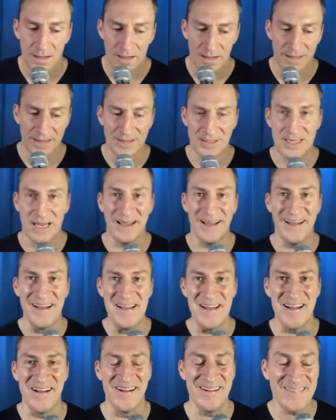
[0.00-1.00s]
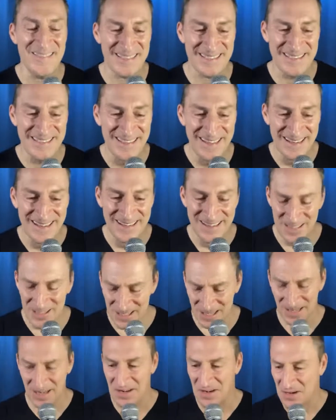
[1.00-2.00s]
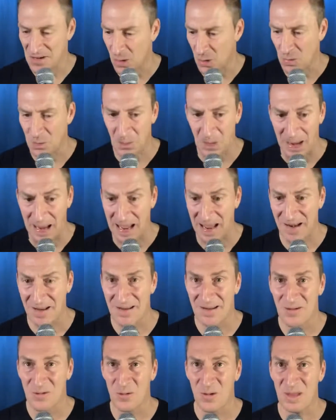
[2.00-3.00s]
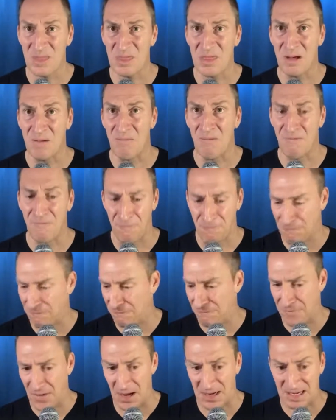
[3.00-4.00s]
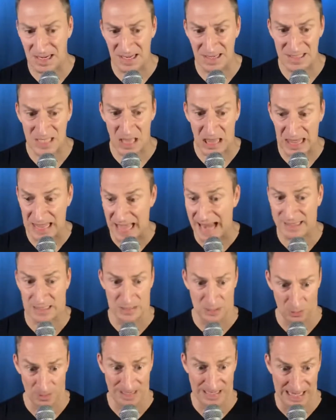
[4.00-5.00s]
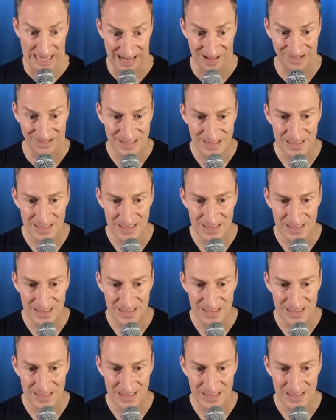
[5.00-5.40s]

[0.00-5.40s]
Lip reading: In 10 years? Is that a notepad? What the fuck is that doing here?